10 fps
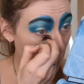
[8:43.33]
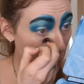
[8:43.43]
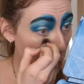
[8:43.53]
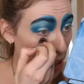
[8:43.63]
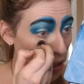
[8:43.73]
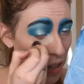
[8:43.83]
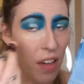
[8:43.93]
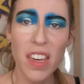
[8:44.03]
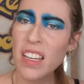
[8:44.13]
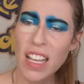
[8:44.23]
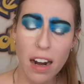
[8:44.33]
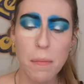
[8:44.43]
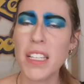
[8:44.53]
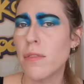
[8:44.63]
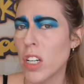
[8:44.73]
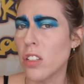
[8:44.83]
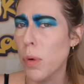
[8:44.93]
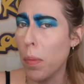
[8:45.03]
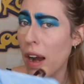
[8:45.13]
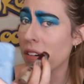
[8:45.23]
which I think has had a massive surge of
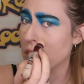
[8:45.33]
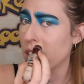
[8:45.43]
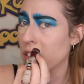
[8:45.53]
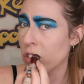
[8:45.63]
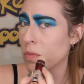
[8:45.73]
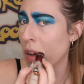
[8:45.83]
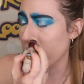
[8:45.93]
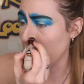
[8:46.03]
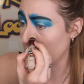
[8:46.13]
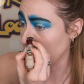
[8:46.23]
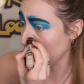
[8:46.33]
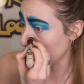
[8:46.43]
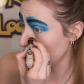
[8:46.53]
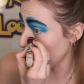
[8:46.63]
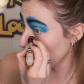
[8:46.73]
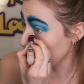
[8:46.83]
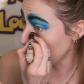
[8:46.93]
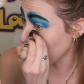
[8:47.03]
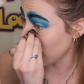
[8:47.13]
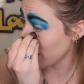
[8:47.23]
popularity, judging by the videos I've been seeing
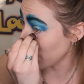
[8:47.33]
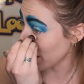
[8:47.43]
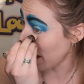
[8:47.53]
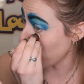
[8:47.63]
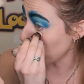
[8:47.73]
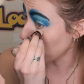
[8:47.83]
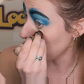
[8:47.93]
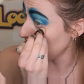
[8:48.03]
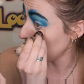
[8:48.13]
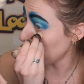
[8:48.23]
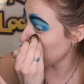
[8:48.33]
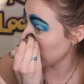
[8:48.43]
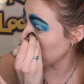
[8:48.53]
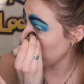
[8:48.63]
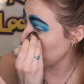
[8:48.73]
recently. It seems like everyone's using this.